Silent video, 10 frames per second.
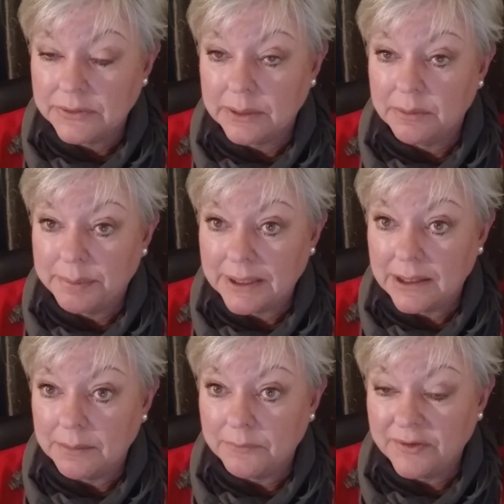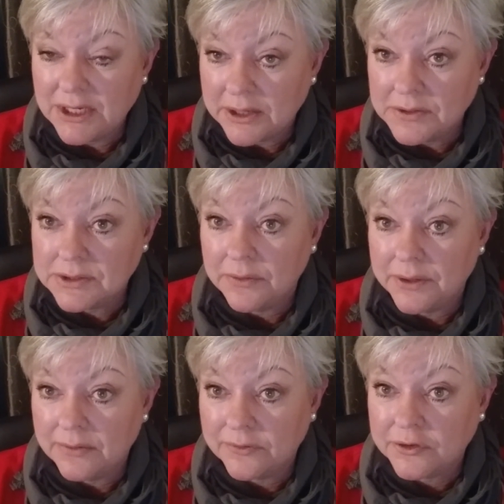There will be videos on
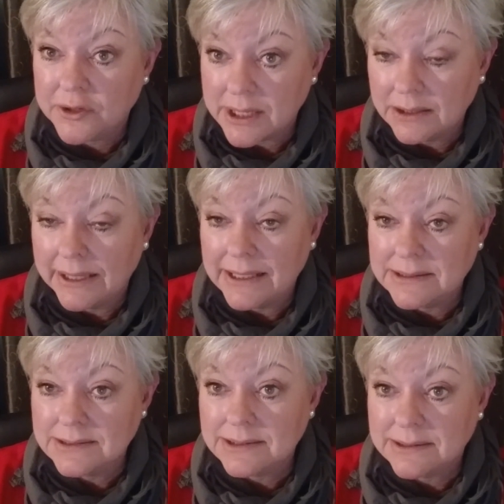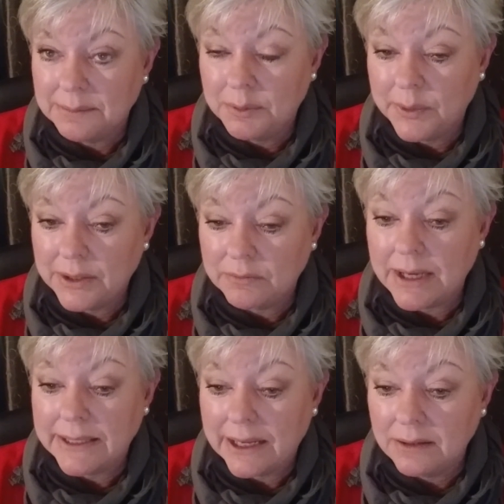there for cooking classes at some point.
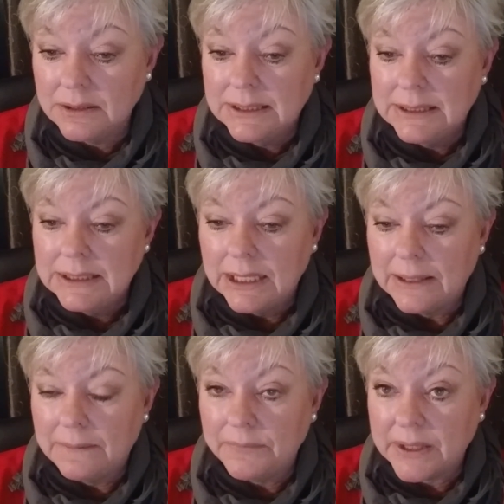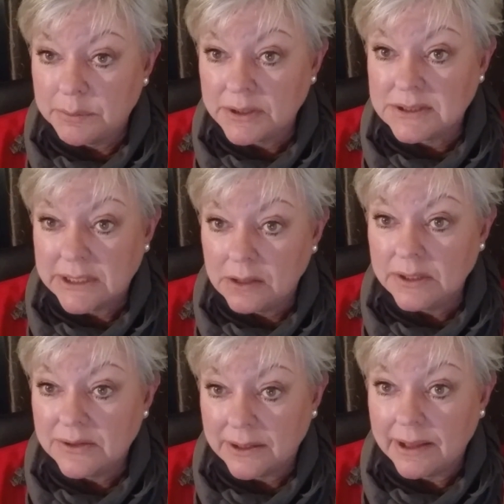Right now, the ebook's the
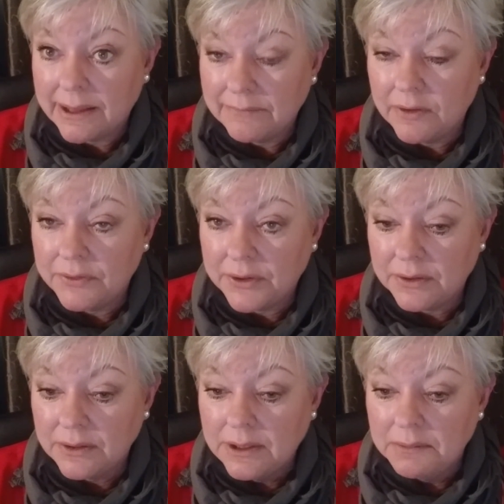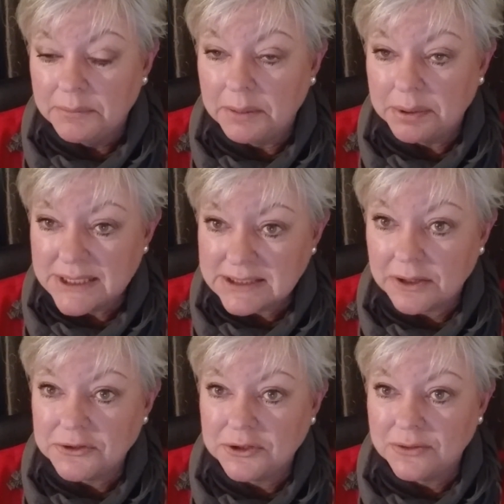only thing I have on there. But please
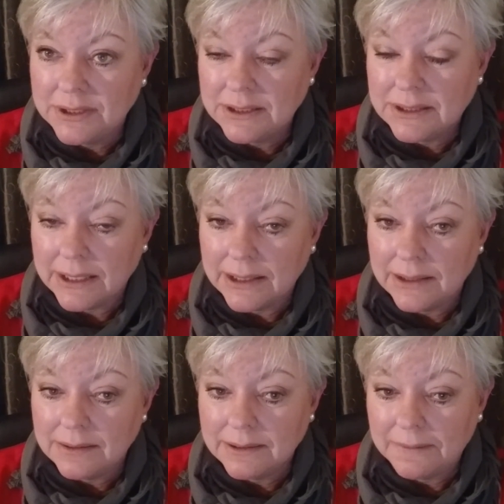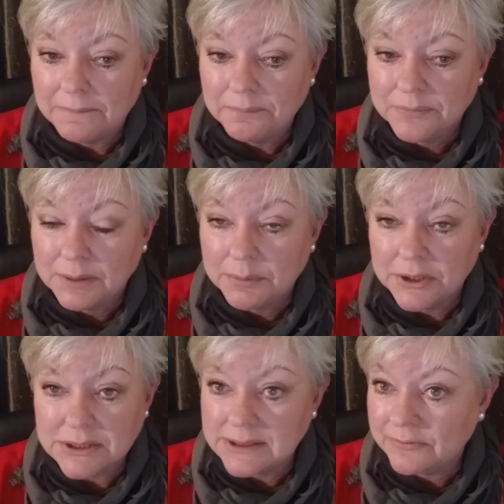go to it and
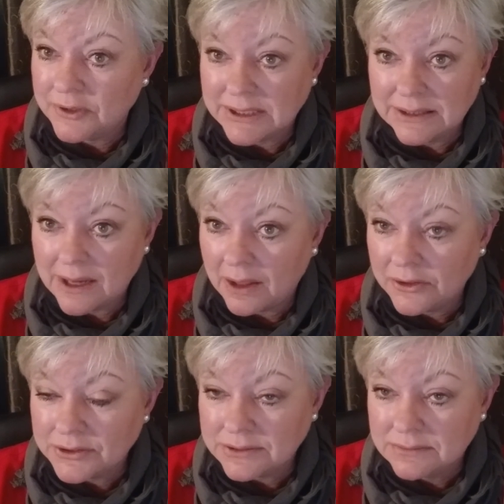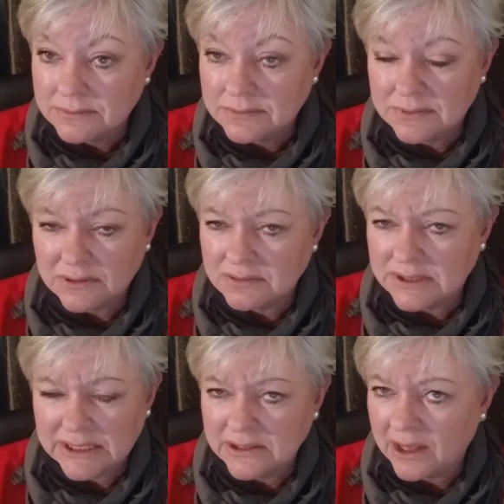purchase it for $10,
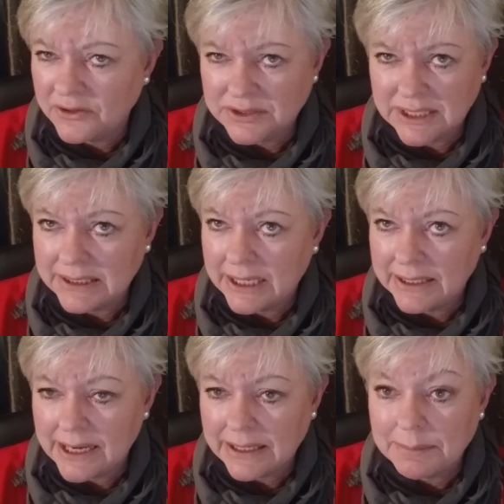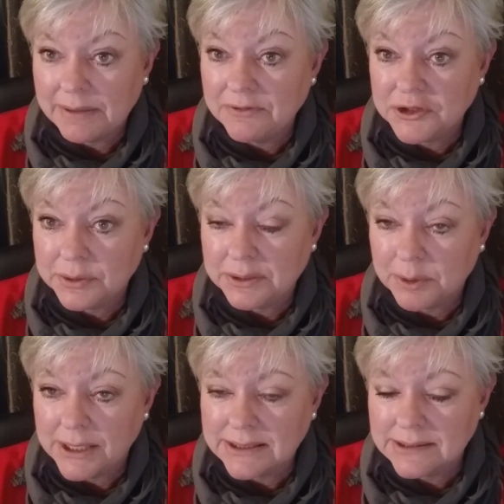$9.99. I'm not even sure what the
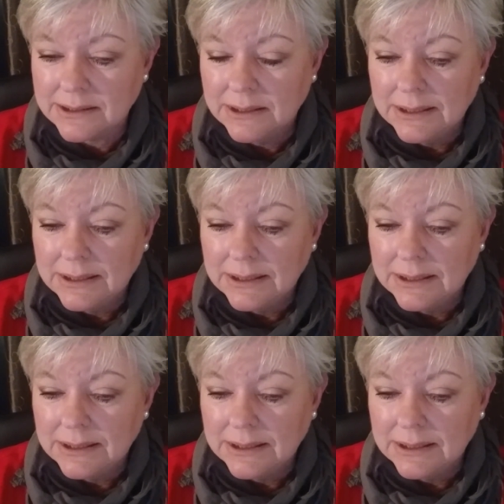price is.